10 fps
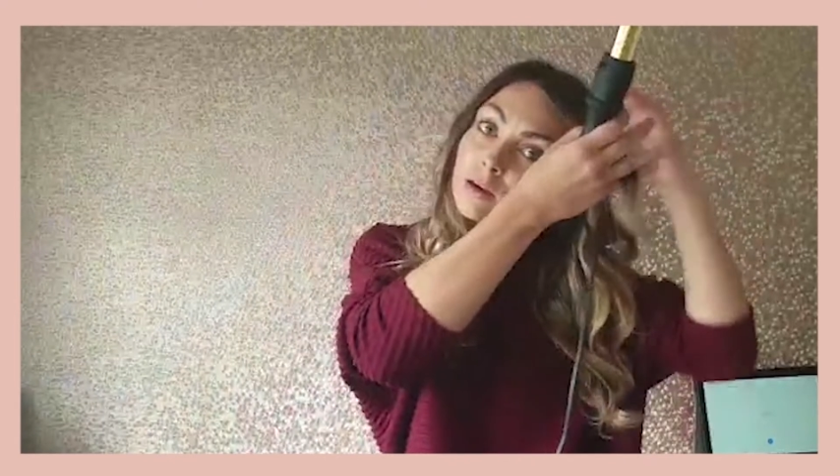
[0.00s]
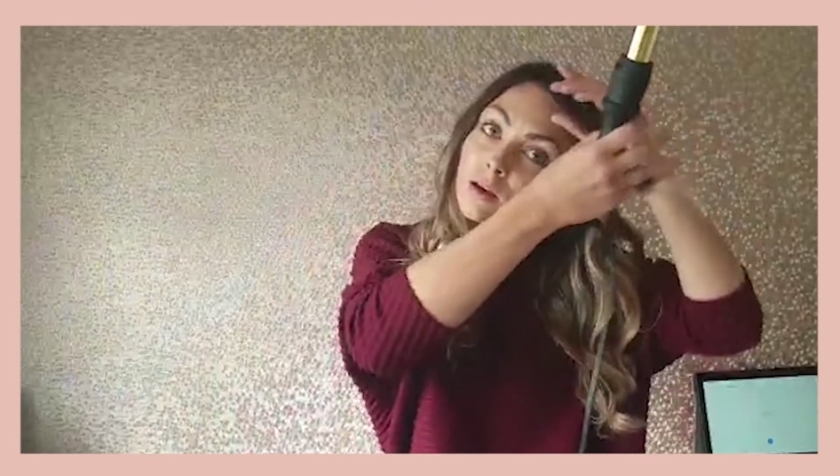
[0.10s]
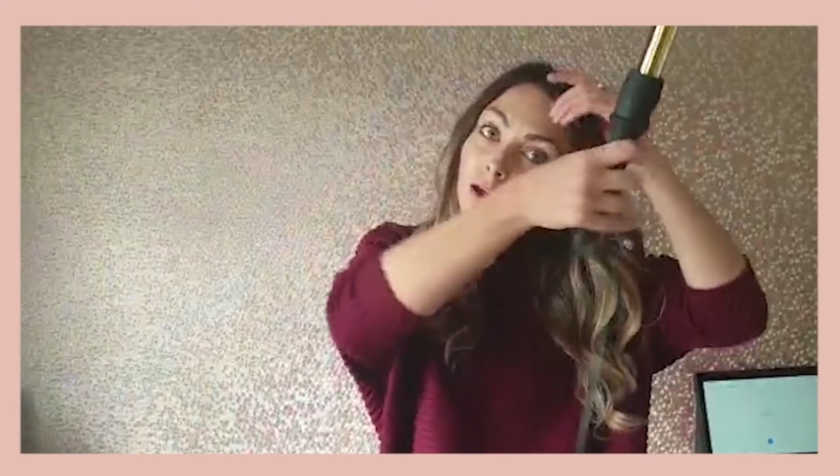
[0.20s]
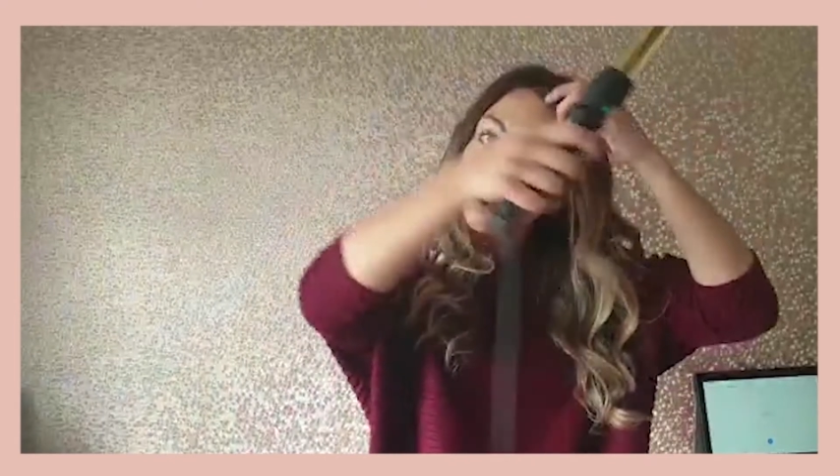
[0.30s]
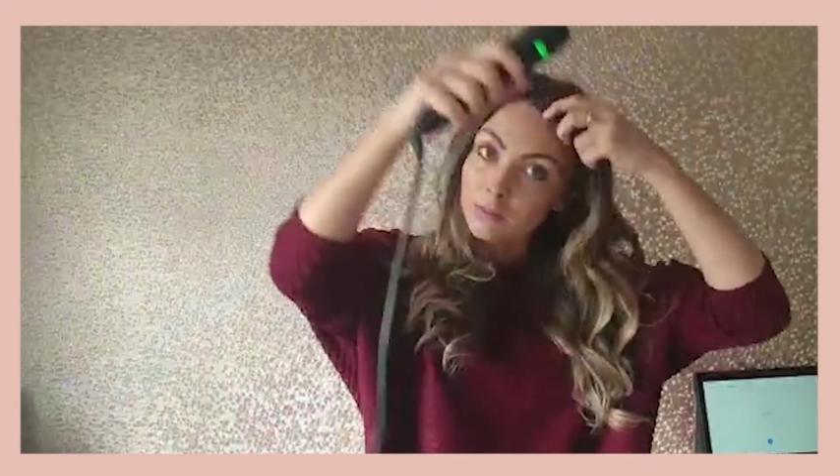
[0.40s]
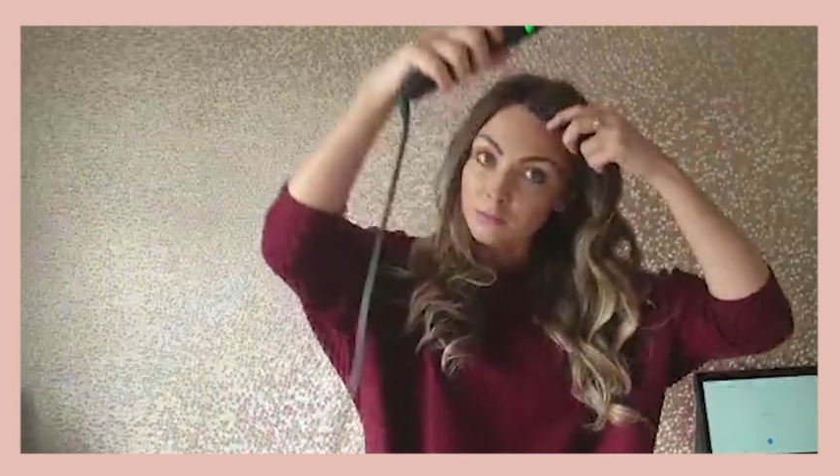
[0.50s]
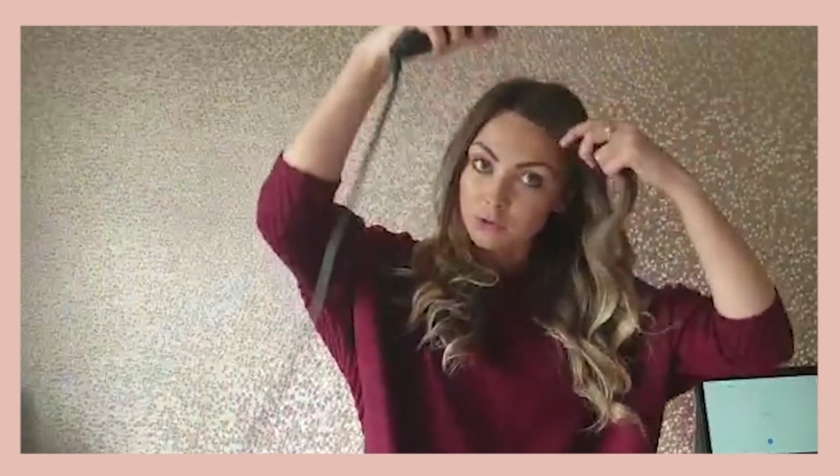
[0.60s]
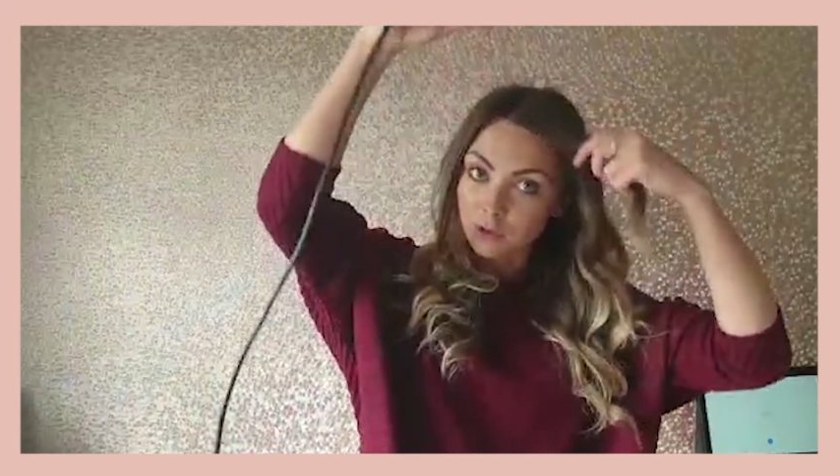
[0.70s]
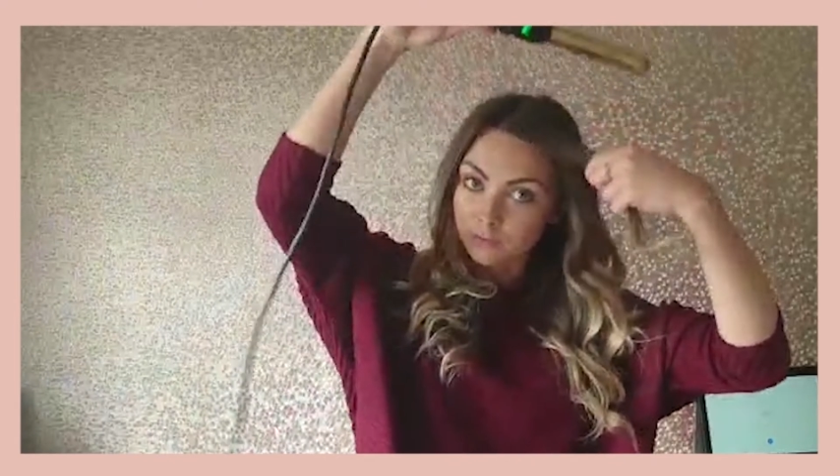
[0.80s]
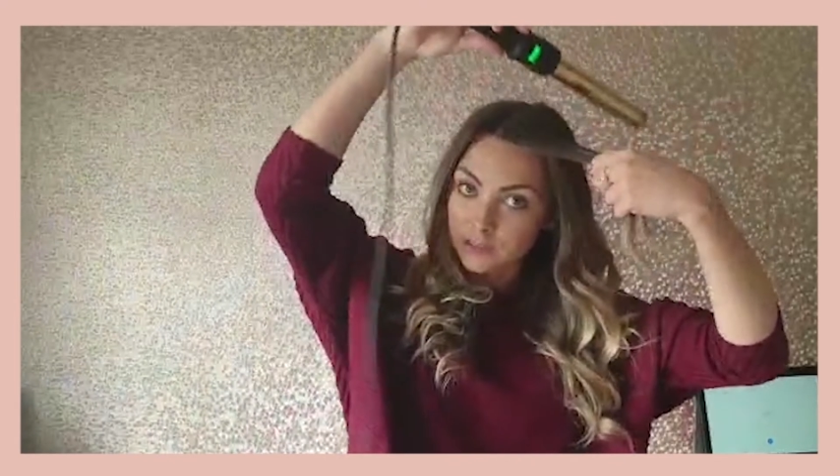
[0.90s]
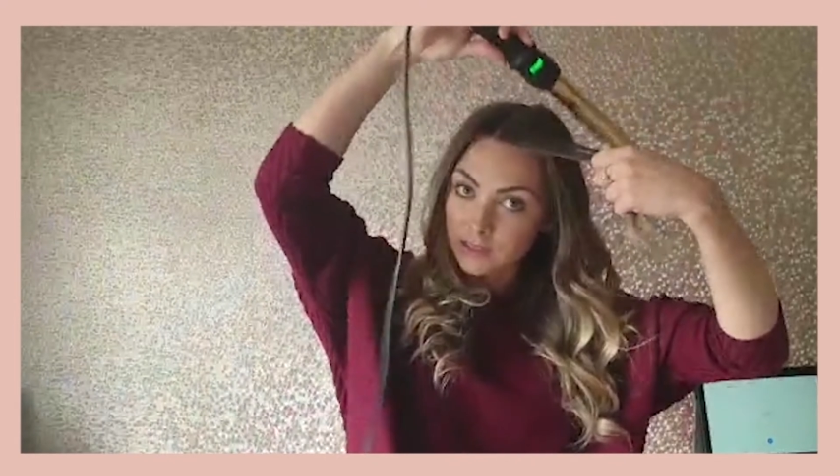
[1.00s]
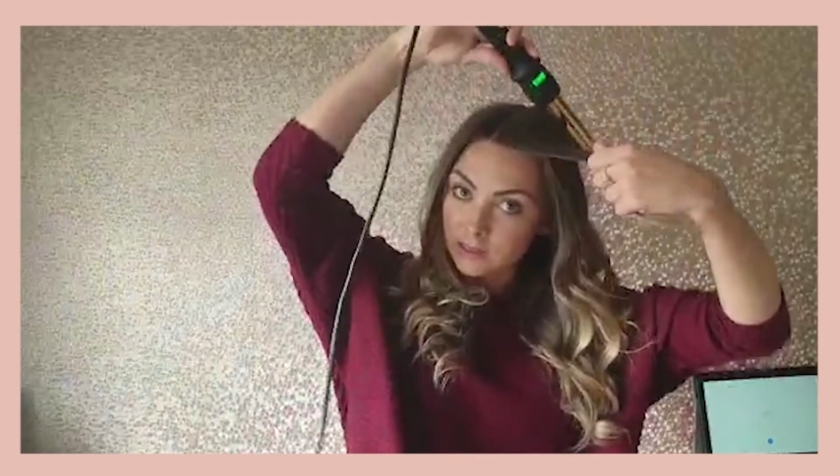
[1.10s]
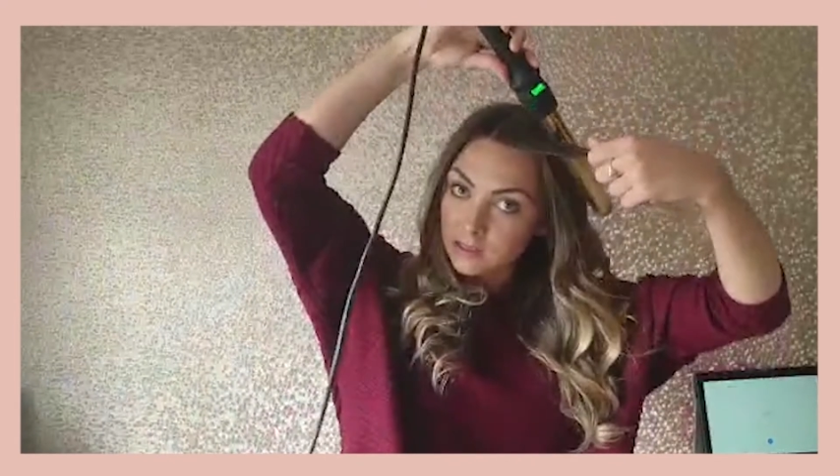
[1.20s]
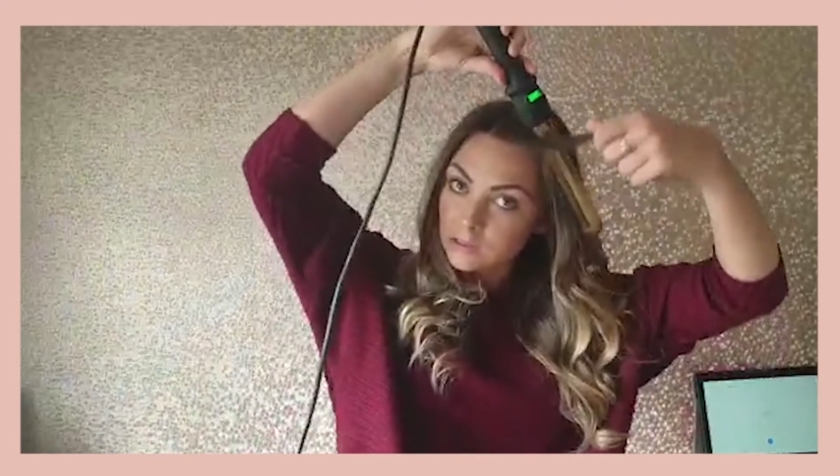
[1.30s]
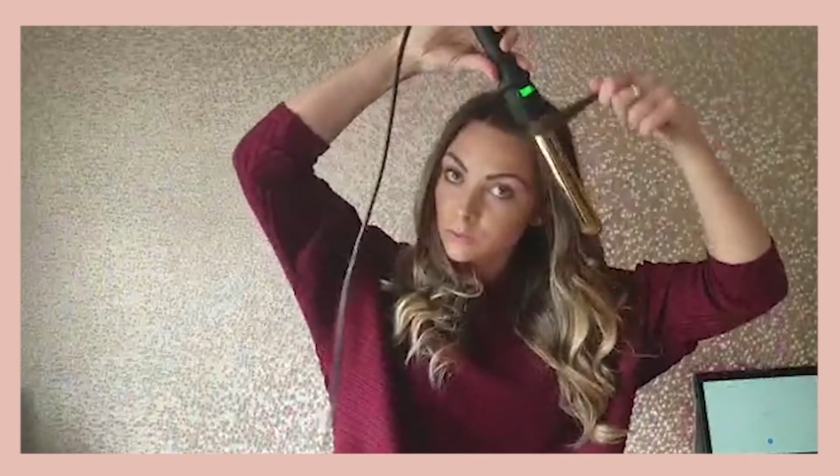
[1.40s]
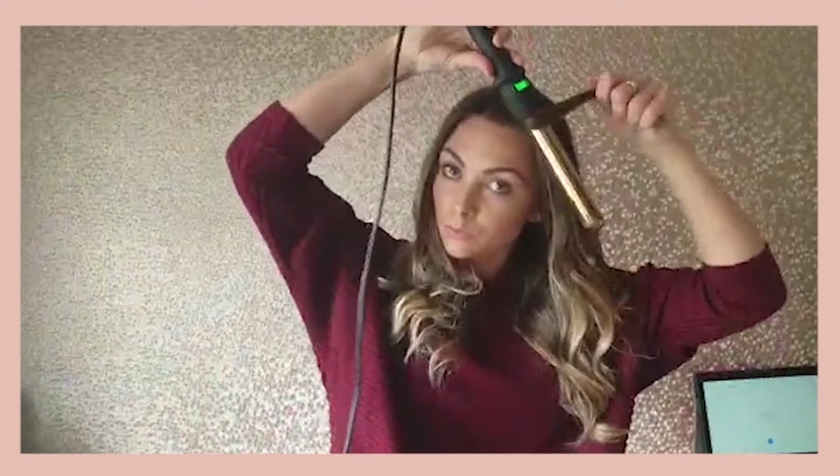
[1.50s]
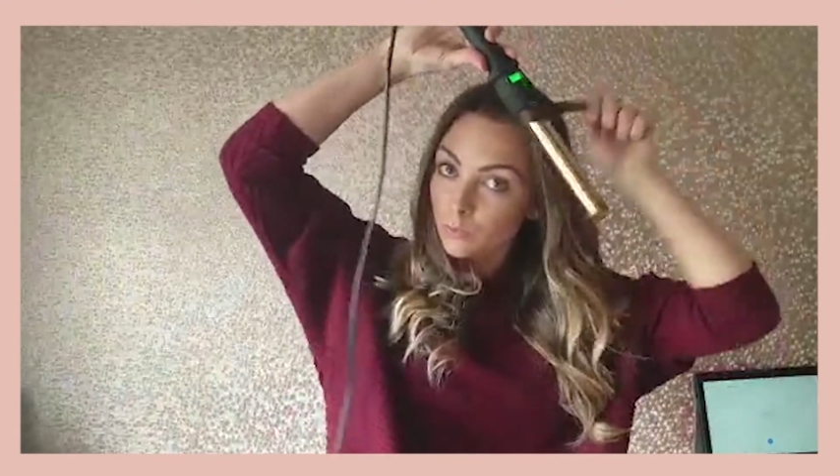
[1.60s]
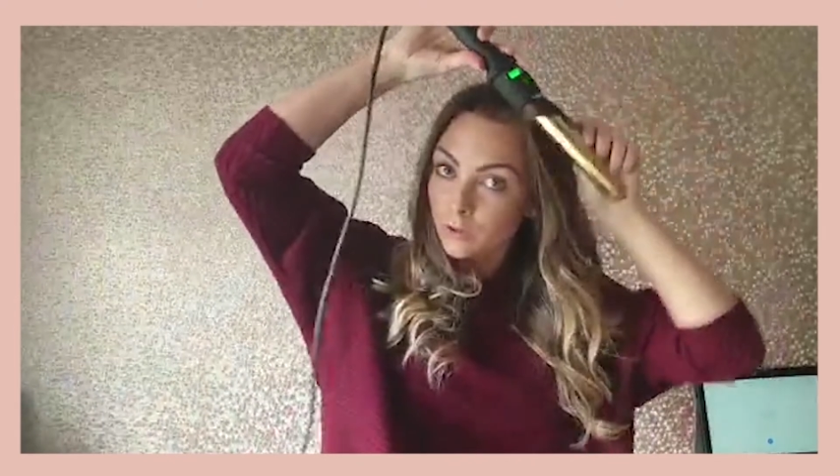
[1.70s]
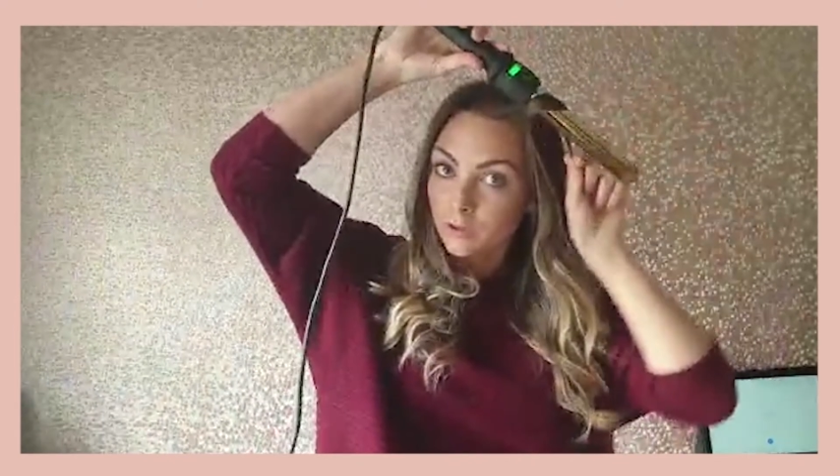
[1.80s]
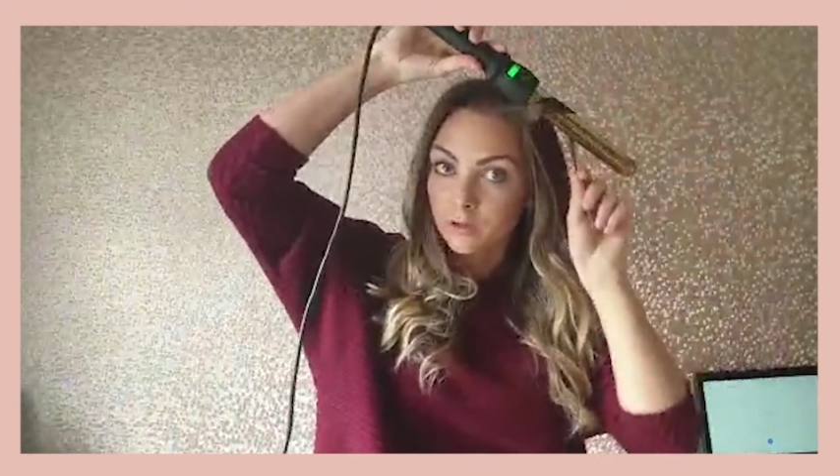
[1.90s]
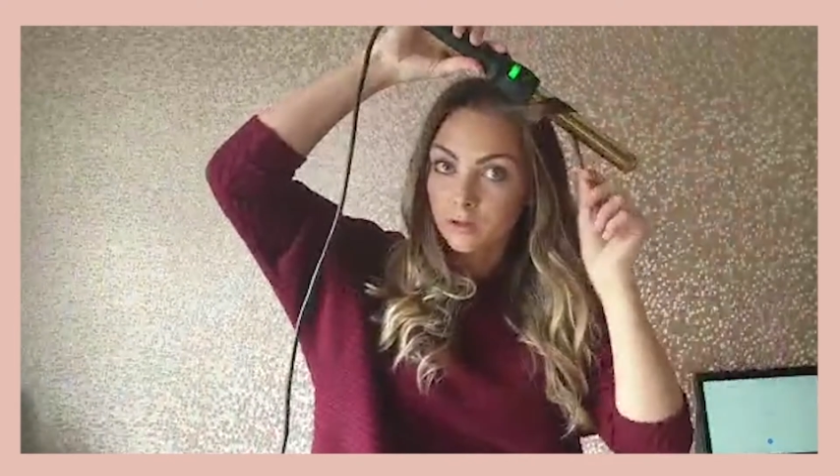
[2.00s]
So obviously these were